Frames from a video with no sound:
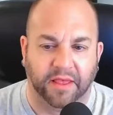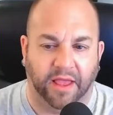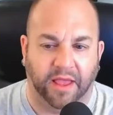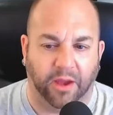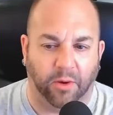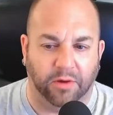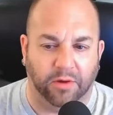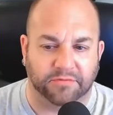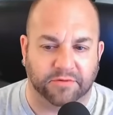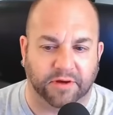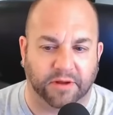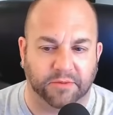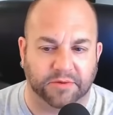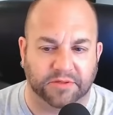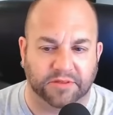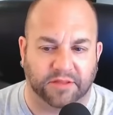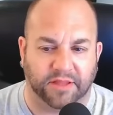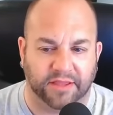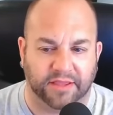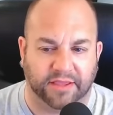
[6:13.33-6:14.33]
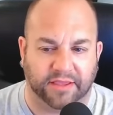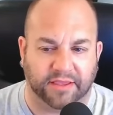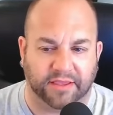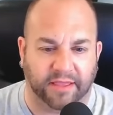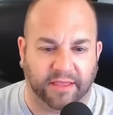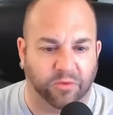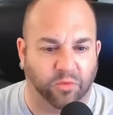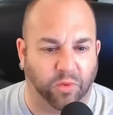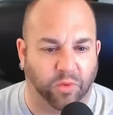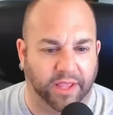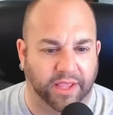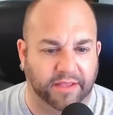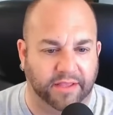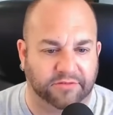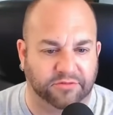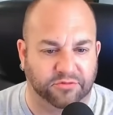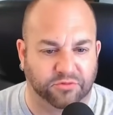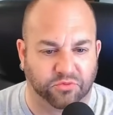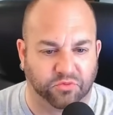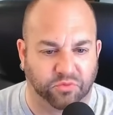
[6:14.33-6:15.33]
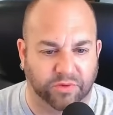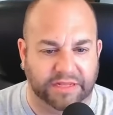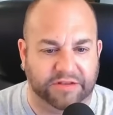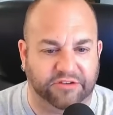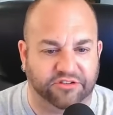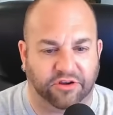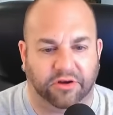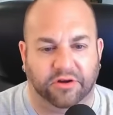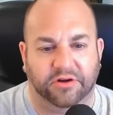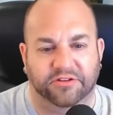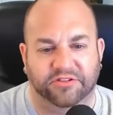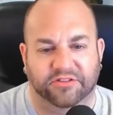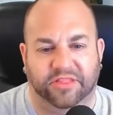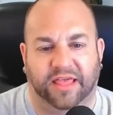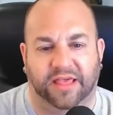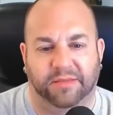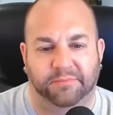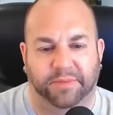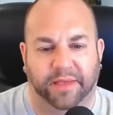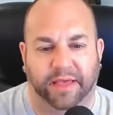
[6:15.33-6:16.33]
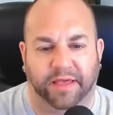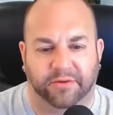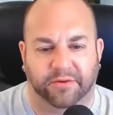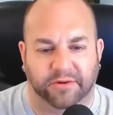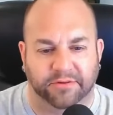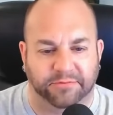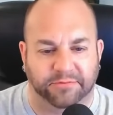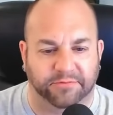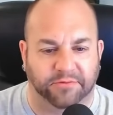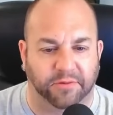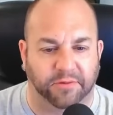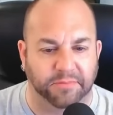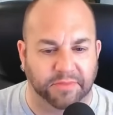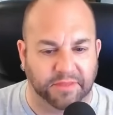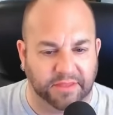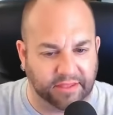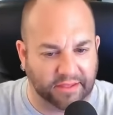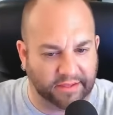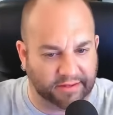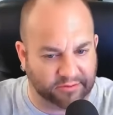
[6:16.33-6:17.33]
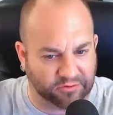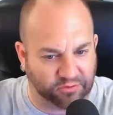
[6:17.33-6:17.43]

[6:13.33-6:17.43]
However, I would like a way to recharge that battery from the